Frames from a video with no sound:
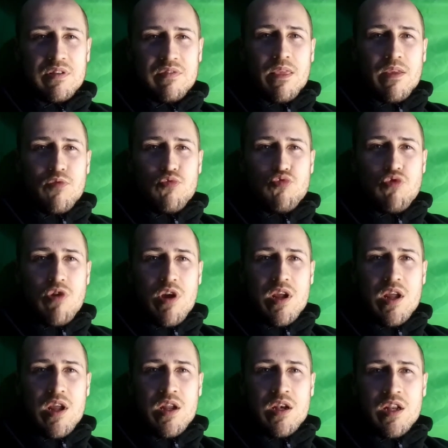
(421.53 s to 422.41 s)
If
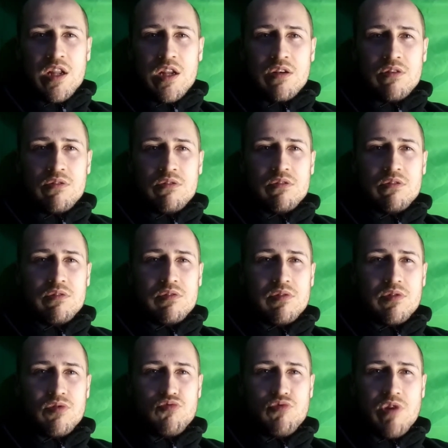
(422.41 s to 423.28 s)
renin or
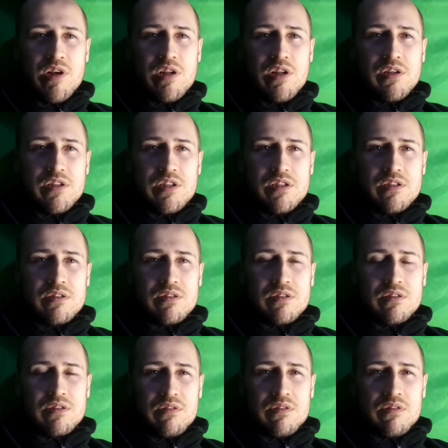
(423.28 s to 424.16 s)
rennet,
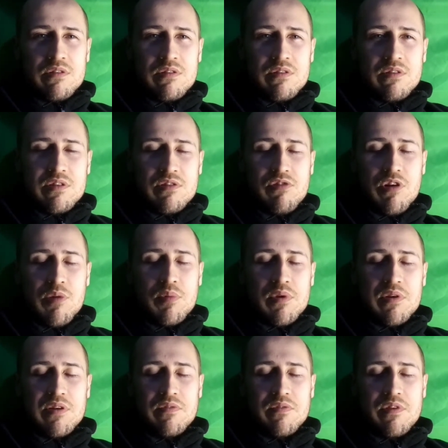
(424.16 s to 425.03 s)

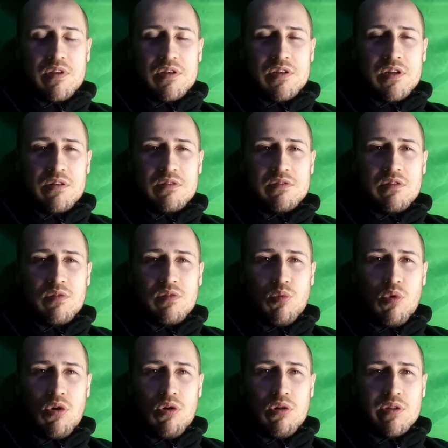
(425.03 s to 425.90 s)
scrapings of the intestinal
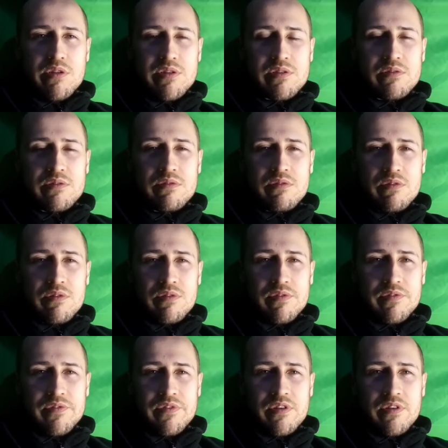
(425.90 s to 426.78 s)
walls
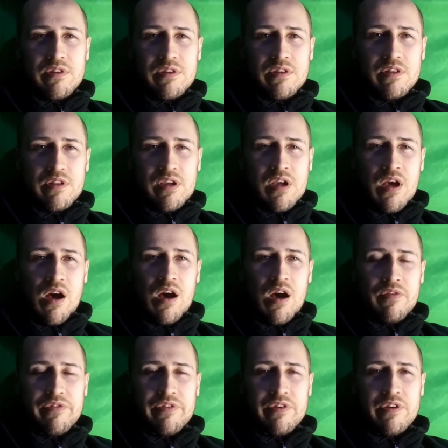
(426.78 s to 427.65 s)
of the
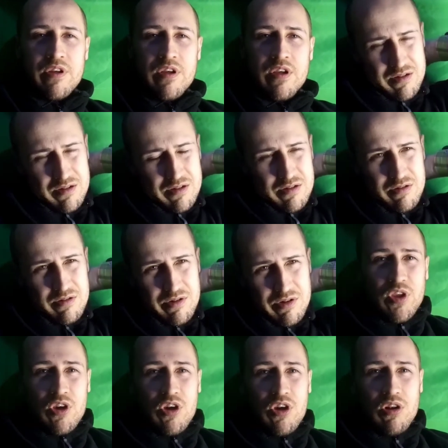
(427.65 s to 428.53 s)
calf, or
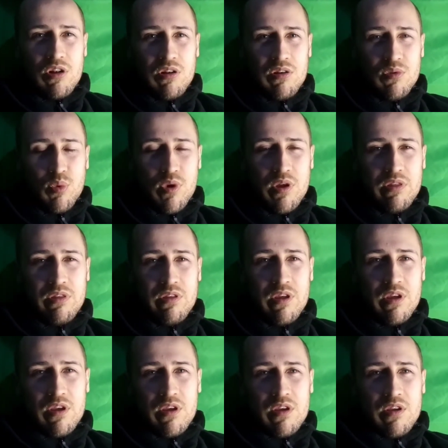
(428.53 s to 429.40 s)
curdled with
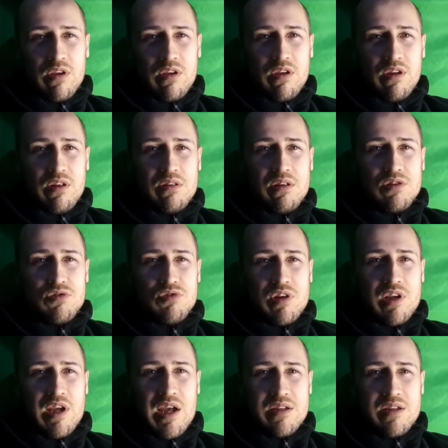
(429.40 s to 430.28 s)
a
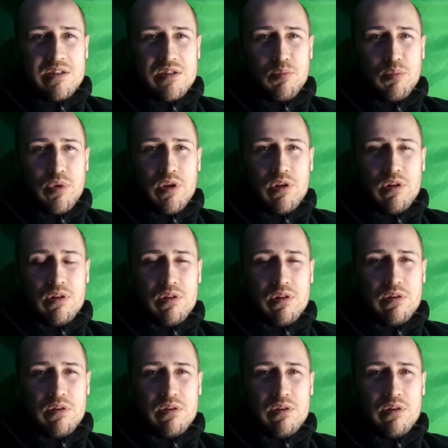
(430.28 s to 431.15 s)
citric acid pill.
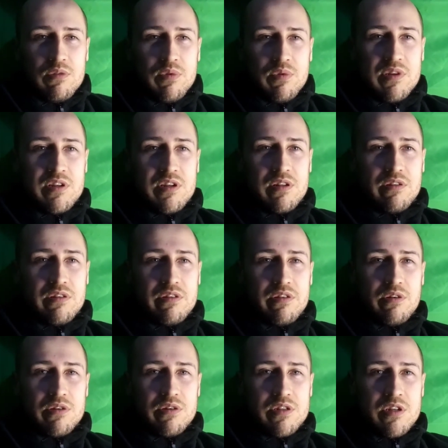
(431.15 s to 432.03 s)
But still
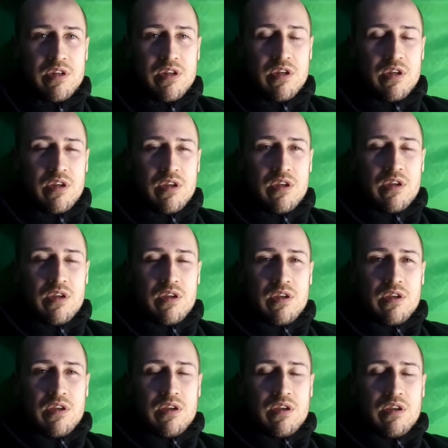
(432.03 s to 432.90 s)
thought
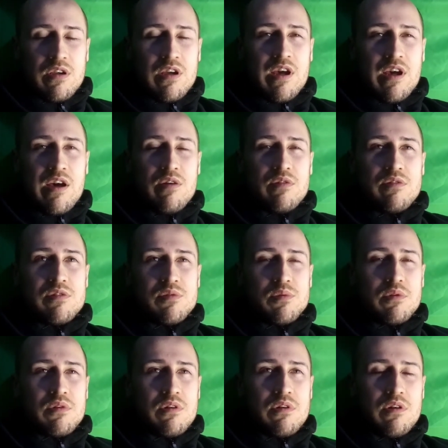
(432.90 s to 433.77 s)
cows
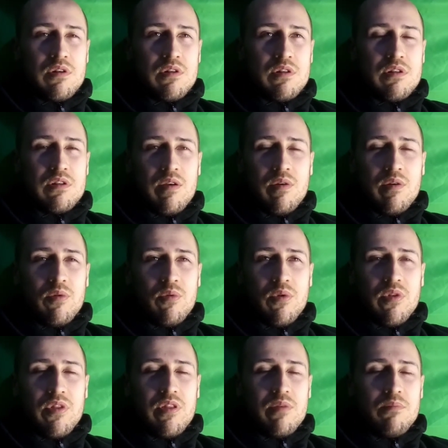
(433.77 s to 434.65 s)
were all
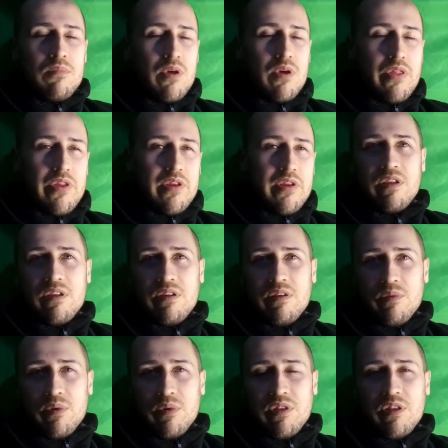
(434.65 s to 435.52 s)
with the mothers,
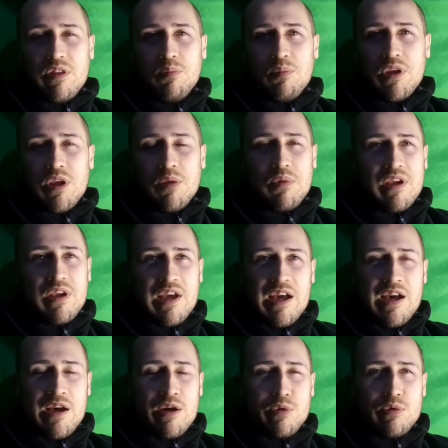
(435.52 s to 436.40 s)
with the baby
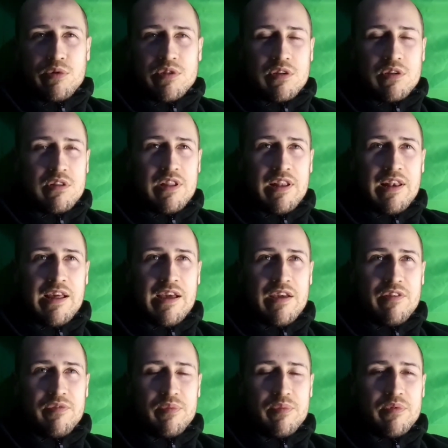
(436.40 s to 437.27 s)
cows all their
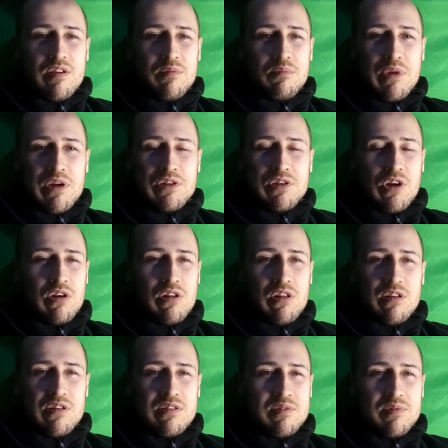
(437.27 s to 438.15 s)
life.
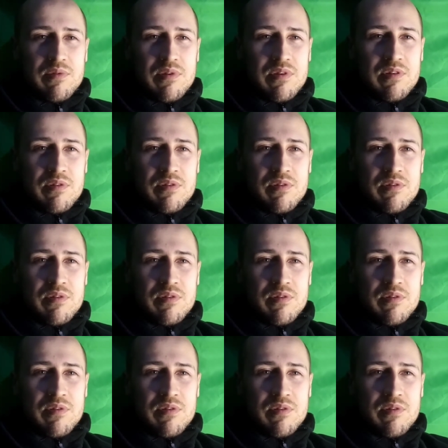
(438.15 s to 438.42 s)
McDonald's